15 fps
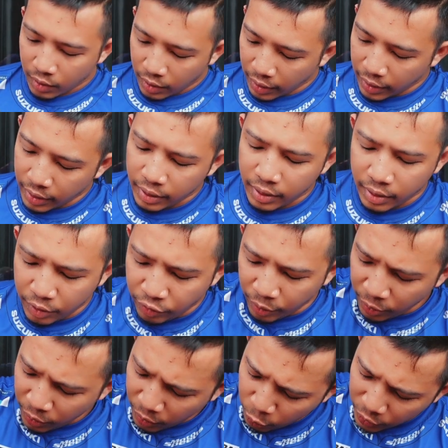And if I'm
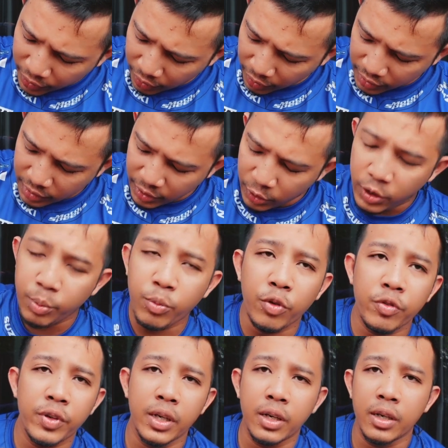not wrong, we can actually
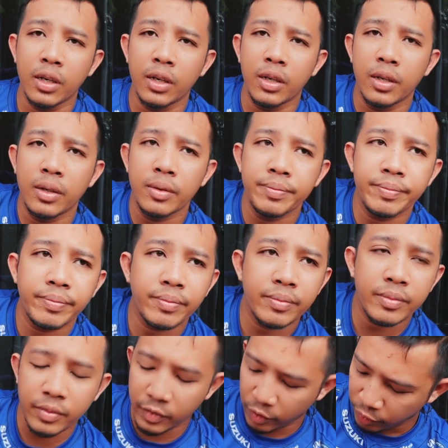remove the
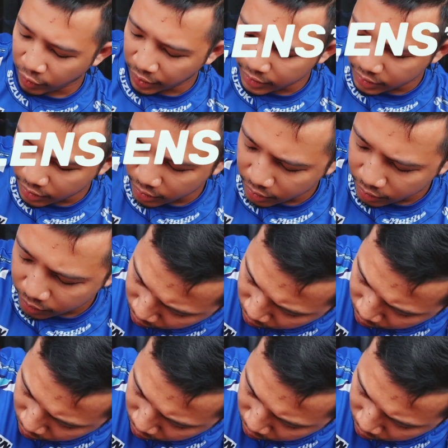visor.